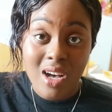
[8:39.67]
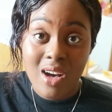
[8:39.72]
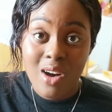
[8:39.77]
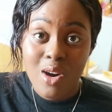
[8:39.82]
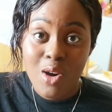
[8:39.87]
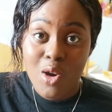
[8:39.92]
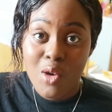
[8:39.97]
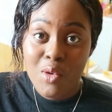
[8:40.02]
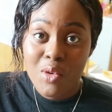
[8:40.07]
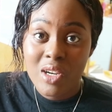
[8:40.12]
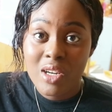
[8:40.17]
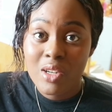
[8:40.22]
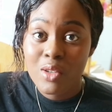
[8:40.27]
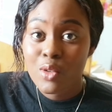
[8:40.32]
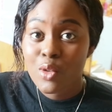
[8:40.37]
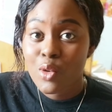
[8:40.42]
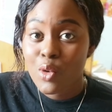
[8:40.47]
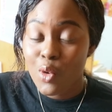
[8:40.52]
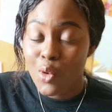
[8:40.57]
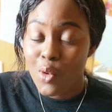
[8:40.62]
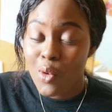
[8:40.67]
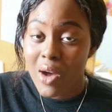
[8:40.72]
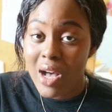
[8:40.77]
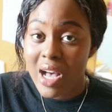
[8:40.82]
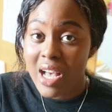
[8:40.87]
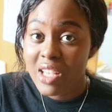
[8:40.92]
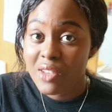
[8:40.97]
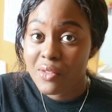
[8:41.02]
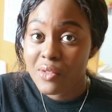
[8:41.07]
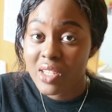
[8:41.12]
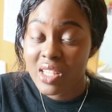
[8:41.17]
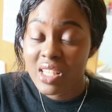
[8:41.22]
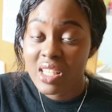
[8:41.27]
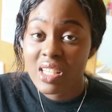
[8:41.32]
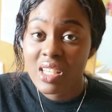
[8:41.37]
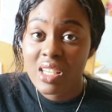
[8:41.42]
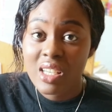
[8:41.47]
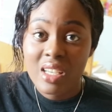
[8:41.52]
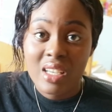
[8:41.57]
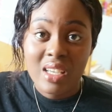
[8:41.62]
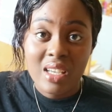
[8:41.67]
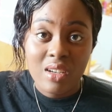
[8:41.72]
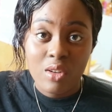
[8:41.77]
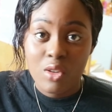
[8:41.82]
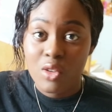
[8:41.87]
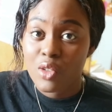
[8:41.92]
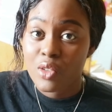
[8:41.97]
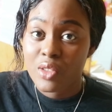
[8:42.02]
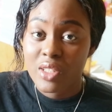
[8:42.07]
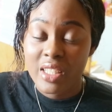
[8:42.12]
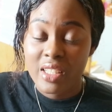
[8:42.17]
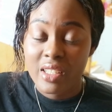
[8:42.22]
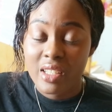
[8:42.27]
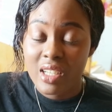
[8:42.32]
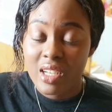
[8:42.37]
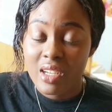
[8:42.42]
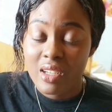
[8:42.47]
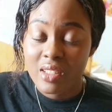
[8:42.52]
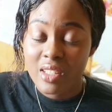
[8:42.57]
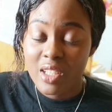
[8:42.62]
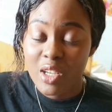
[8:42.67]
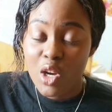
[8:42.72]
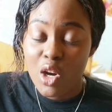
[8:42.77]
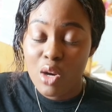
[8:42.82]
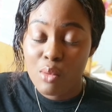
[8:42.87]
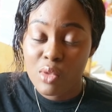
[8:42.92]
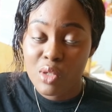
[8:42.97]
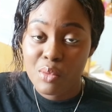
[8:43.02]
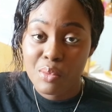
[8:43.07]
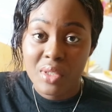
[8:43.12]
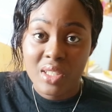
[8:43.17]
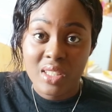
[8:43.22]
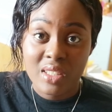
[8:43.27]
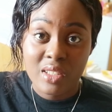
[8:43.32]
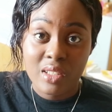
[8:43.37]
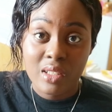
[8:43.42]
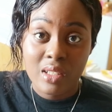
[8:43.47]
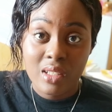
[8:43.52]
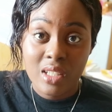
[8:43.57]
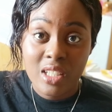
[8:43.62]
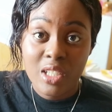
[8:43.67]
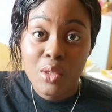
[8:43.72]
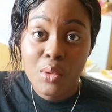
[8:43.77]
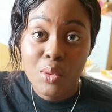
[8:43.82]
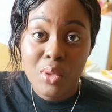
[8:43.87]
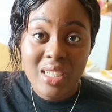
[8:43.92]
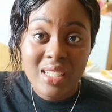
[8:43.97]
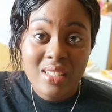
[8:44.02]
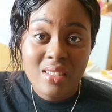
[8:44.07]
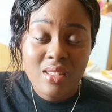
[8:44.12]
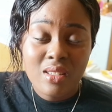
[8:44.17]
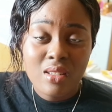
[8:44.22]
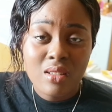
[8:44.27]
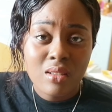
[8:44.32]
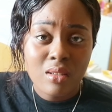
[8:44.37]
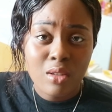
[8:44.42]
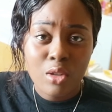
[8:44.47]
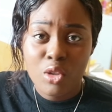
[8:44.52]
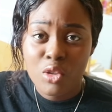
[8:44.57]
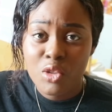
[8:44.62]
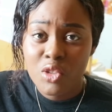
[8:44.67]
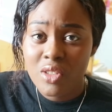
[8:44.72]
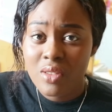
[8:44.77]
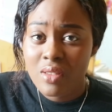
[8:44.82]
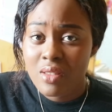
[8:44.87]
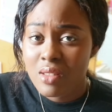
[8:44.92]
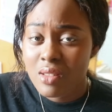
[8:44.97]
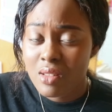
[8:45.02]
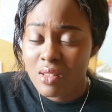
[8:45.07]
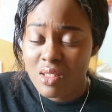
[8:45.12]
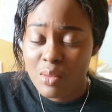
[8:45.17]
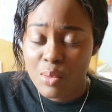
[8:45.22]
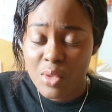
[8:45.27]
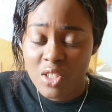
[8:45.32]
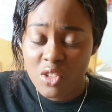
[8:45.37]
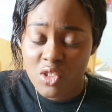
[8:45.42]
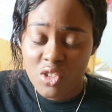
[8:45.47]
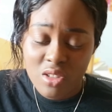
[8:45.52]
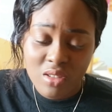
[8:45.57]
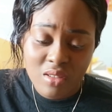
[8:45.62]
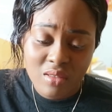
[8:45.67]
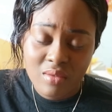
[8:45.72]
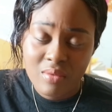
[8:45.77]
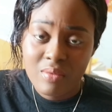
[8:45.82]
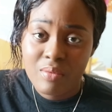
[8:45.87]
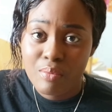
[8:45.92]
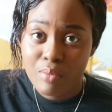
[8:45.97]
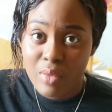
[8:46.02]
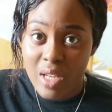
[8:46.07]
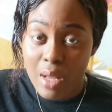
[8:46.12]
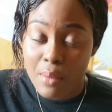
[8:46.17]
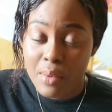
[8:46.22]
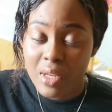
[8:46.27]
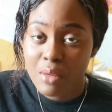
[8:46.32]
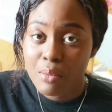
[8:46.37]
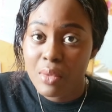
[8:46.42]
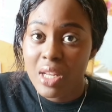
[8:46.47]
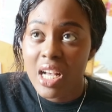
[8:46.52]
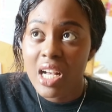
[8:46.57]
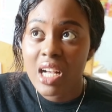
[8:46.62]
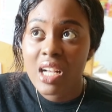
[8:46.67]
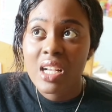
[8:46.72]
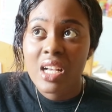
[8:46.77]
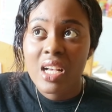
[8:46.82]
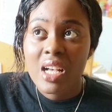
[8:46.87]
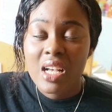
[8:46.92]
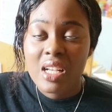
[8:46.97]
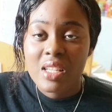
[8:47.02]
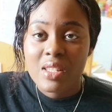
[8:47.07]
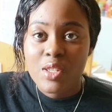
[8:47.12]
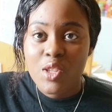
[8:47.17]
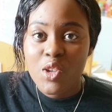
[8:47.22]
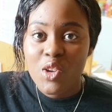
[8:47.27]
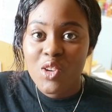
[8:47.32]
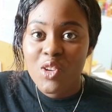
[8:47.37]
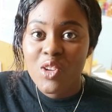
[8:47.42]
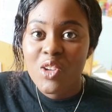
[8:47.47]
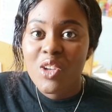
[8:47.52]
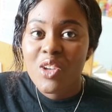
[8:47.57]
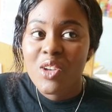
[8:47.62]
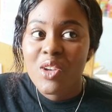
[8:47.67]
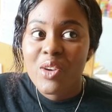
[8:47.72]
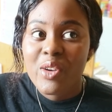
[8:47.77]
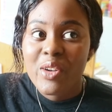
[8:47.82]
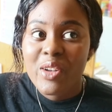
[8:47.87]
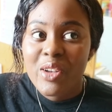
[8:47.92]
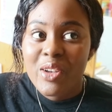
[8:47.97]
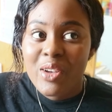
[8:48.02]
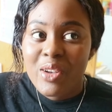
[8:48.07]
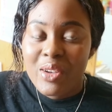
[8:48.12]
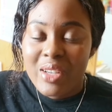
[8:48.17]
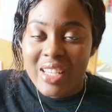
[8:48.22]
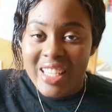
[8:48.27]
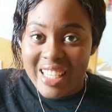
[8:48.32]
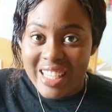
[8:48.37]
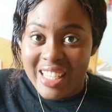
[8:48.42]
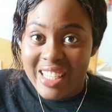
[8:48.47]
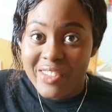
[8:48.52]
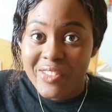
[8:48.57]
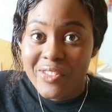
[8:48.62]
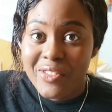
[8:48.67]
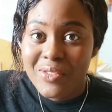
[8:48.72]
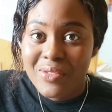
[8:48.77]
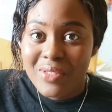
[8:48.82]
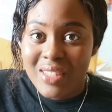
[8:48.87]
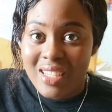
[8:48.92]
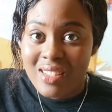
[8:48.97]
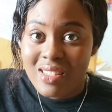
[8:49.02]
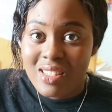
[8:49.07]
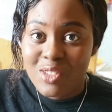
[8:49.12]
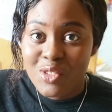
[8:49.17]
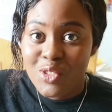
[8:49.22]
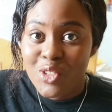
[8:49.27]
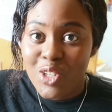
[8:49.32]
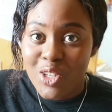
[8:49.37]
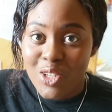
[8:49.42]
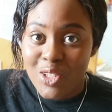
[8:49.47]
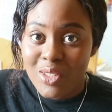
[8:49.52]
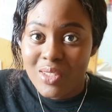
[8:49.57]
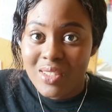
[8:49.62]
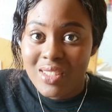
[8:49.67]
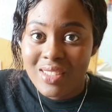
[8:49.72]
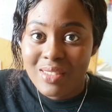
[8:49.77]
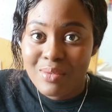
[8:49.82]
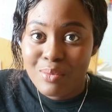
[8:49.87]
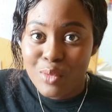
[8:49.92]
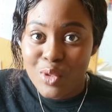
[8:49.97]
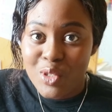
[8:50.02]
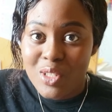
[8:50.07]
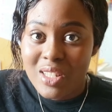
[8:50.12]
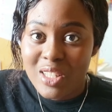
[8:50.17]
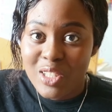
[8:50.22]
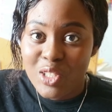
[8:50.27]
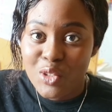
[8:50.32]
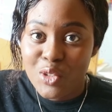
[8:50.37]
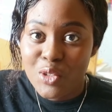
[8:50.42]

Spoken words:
oral or IV, or they come up in liquids, lotions, suspension, blah blah blah. So if there's a drug, mostly